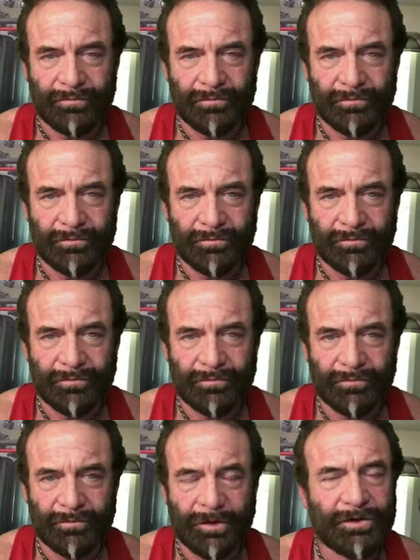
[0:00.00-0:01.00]
Seeking.
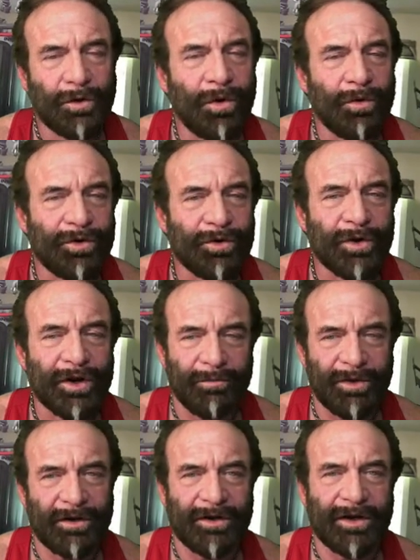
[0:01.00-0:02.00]
So, what would you
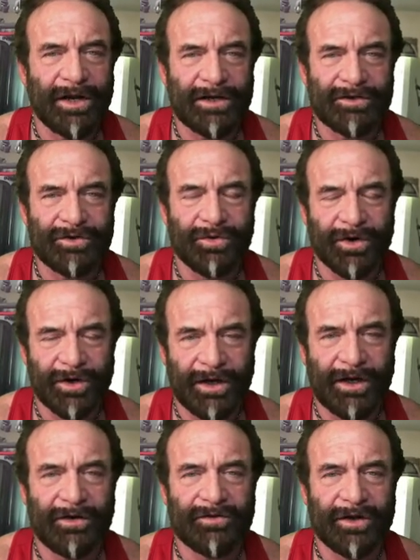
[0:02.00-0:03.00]
recommend to guys your
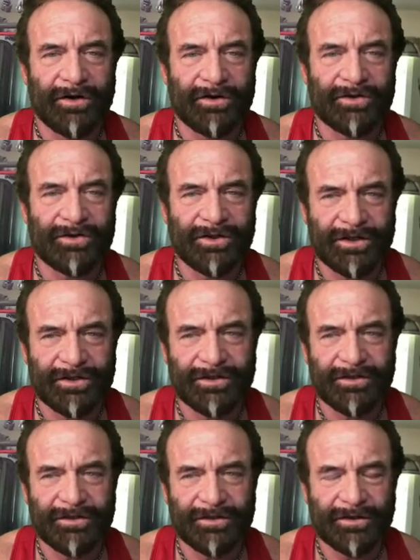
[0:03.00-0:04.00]
age that are just
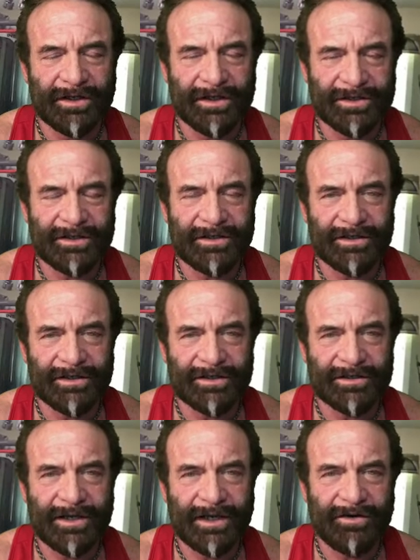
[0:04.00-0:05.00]
listening to
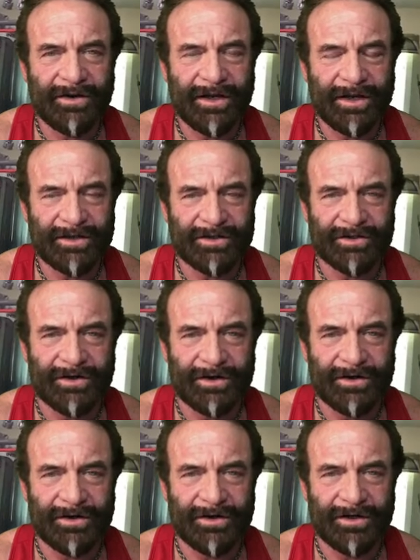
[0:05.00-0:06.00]
this? How do they get
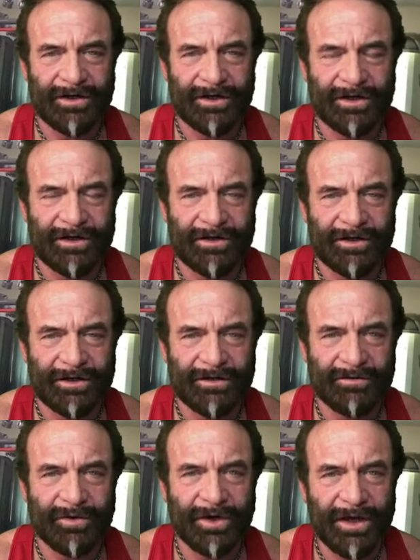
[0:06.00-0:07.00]
started? Well, and,
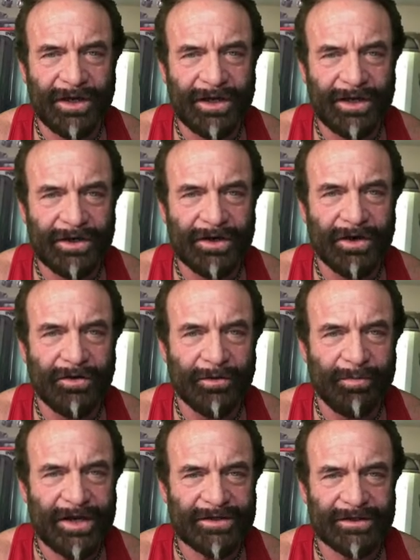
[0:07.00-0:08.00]
and what do they need to know?
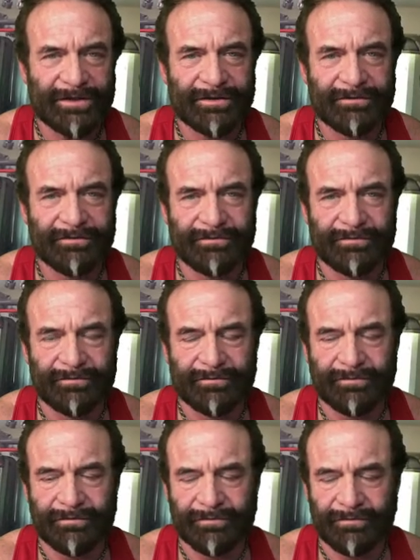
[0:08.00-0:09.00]
The basics. Uh,
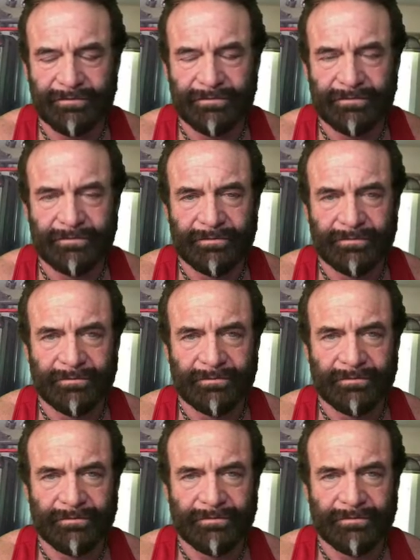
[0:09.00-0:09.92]
so, philosophically,